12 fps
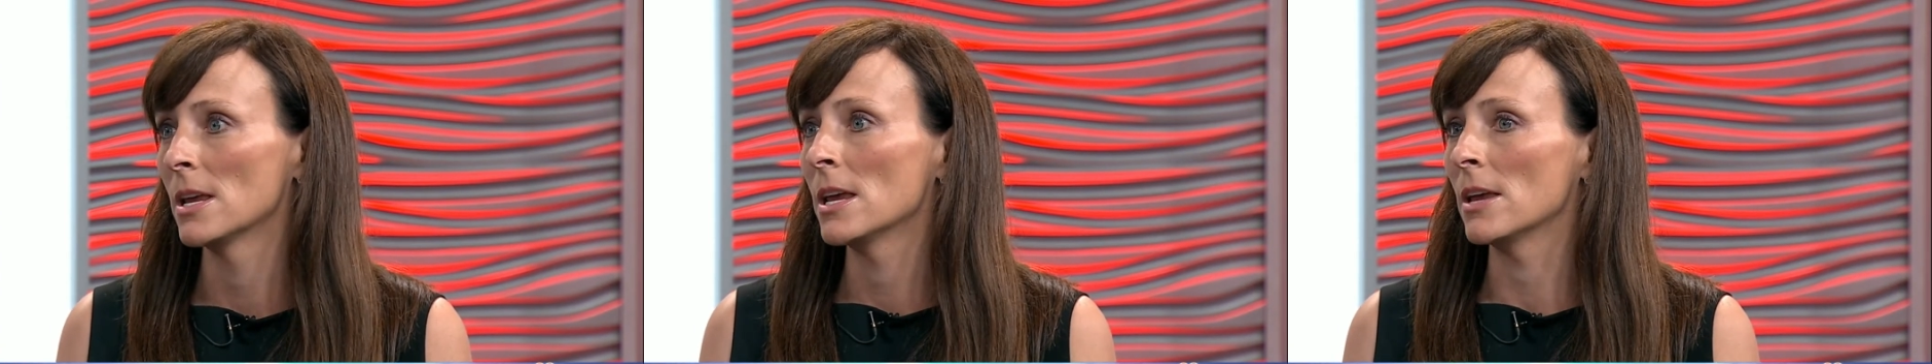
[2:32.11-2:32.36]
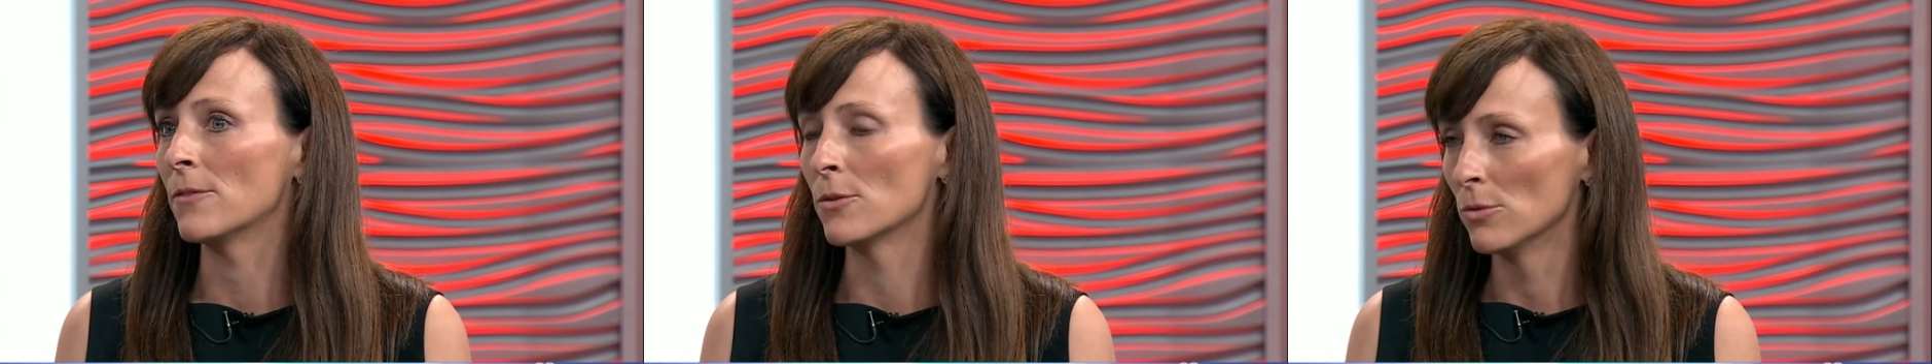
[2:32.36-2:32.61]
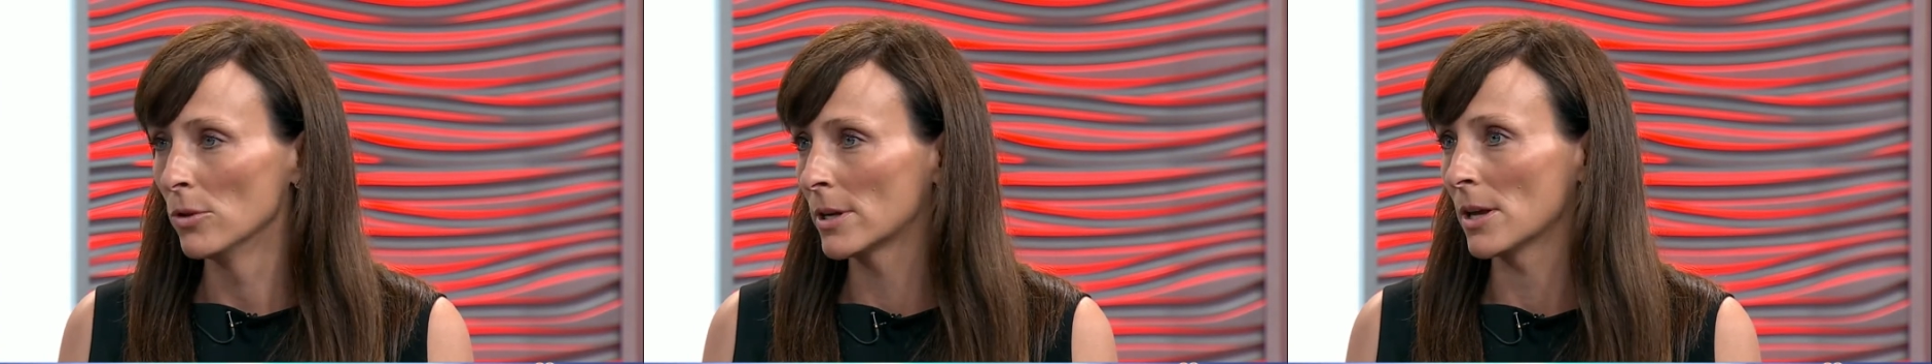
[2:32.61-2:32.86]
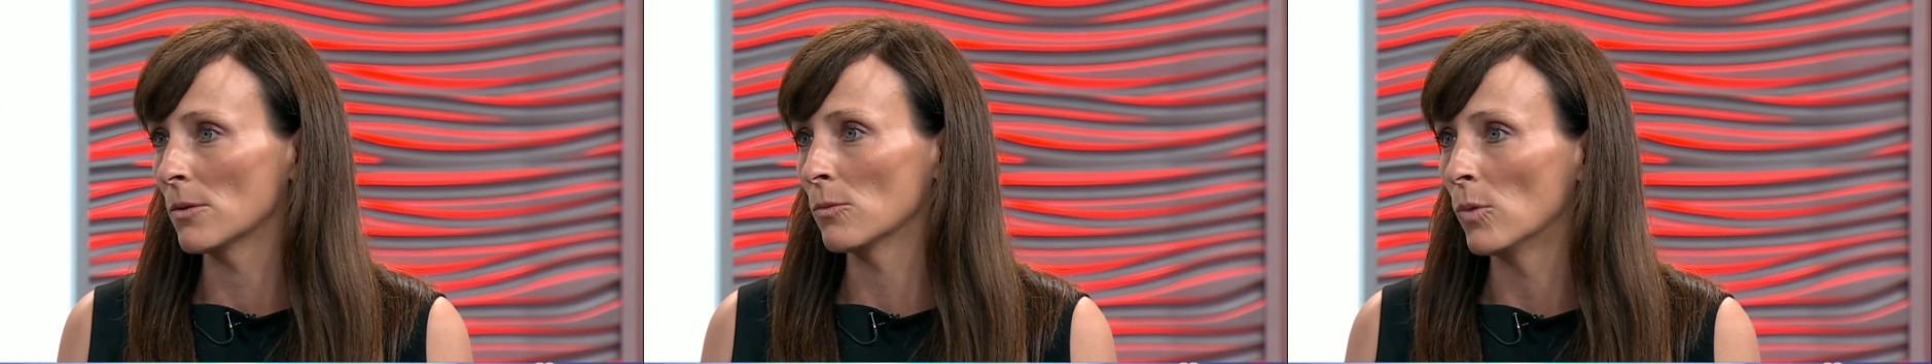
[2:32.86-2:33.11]
If you look
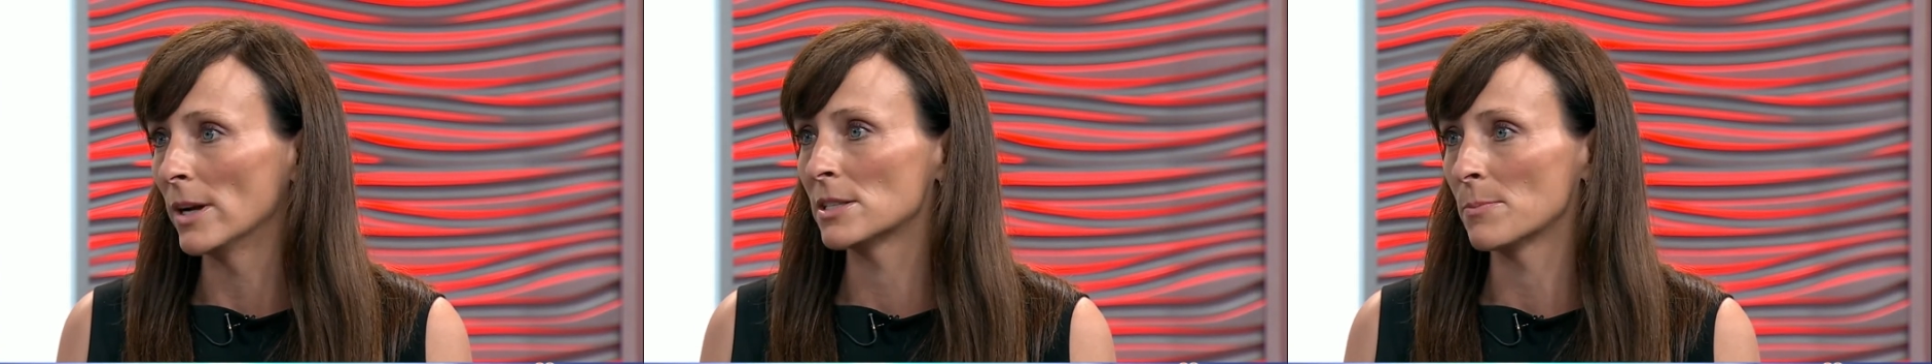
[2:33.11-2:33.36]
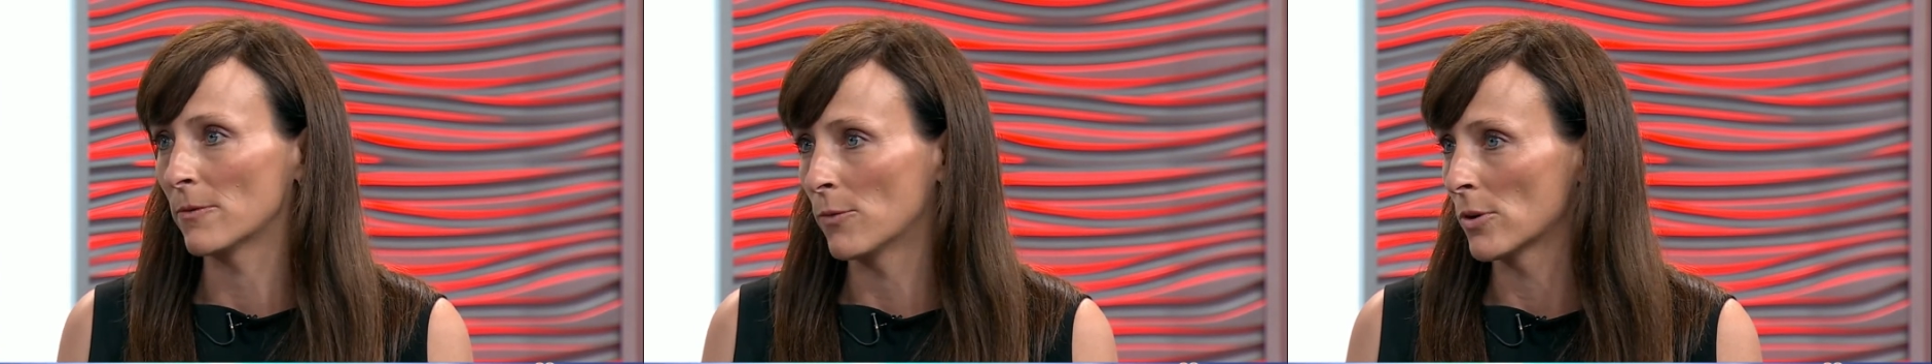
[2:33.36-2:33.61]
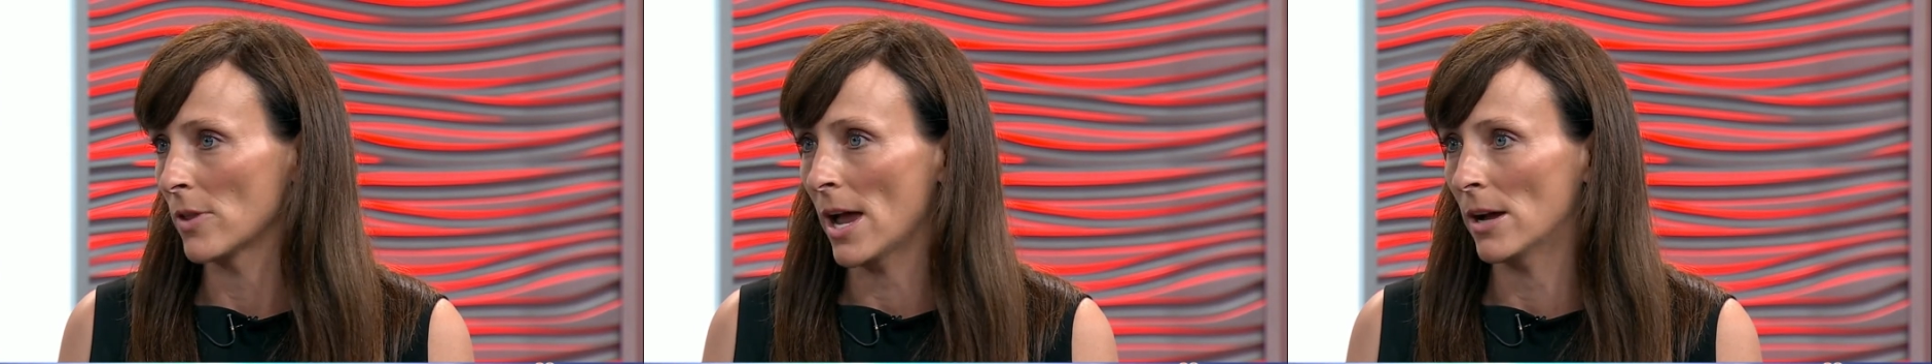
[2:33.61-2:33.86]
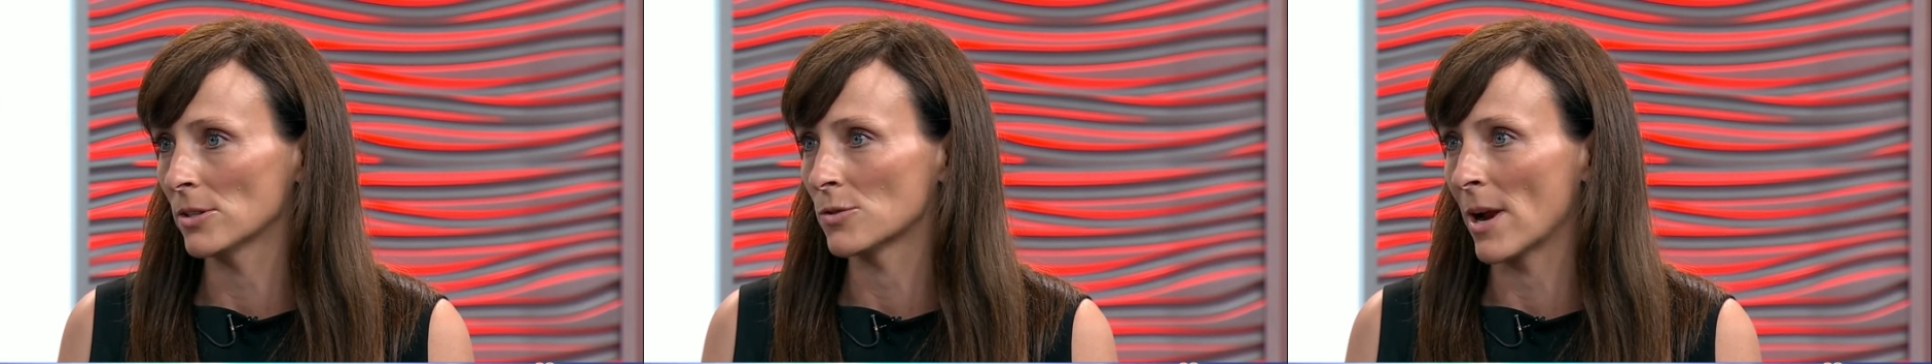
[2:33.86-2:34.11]
at what's before the
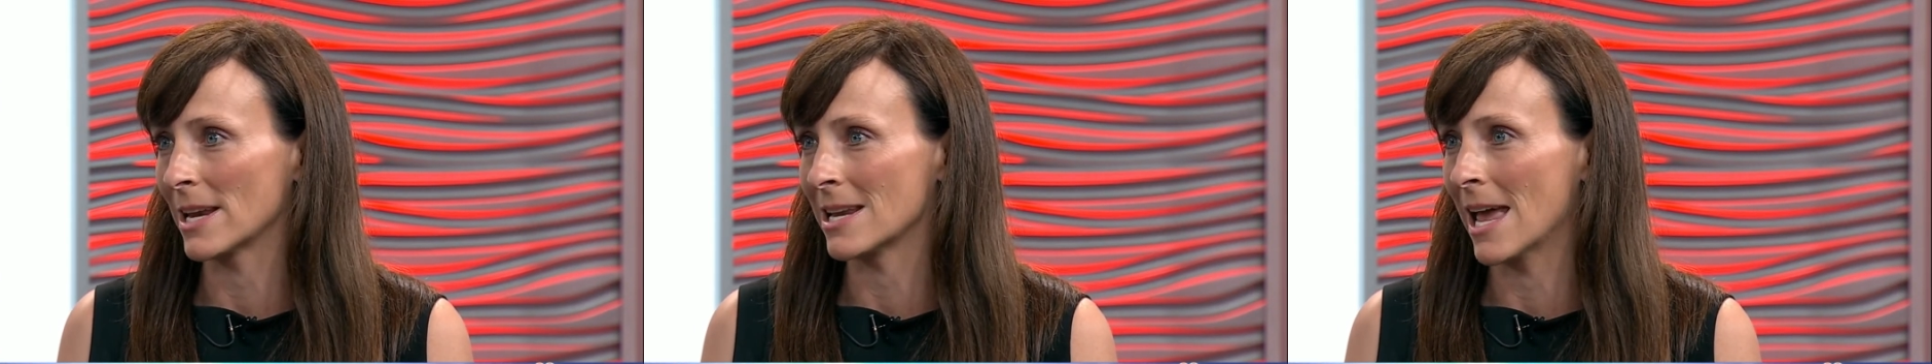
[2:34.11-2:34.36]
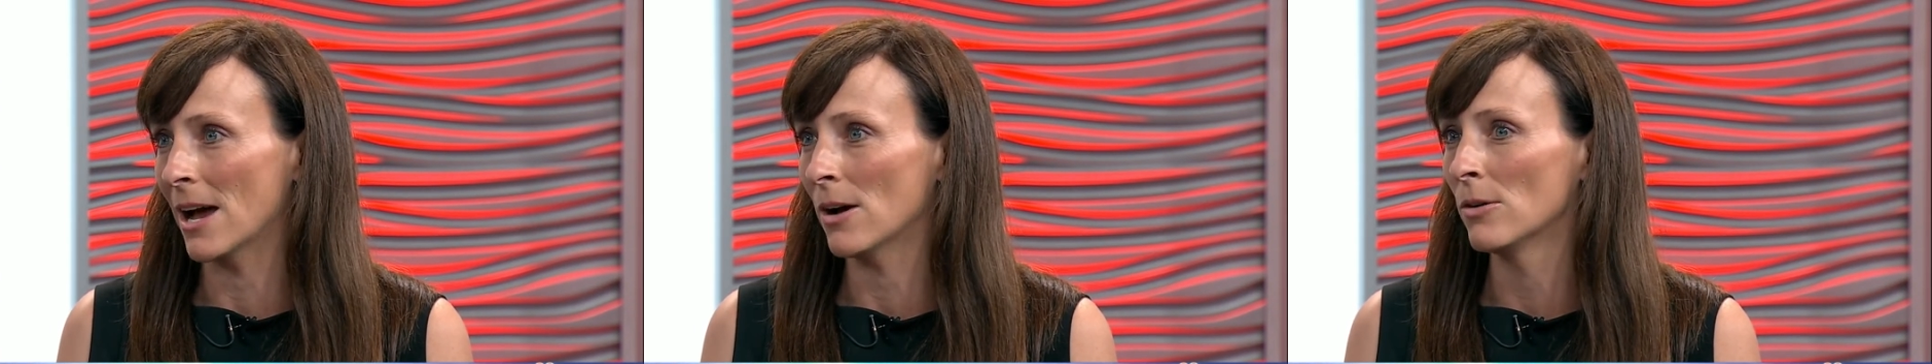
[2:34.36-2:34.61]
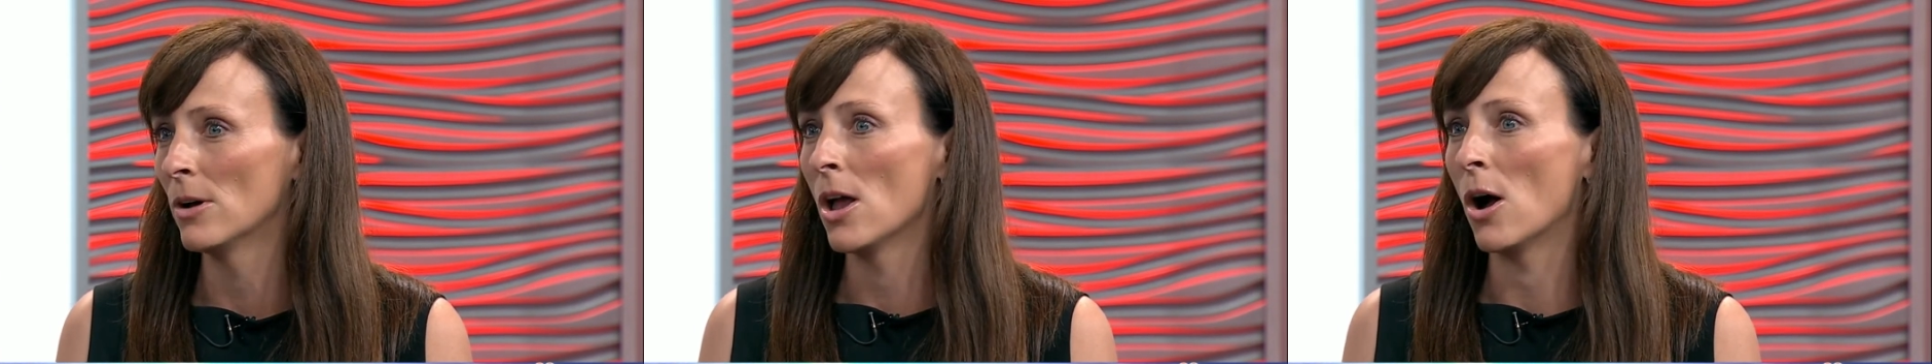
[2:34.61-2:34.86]
House right now,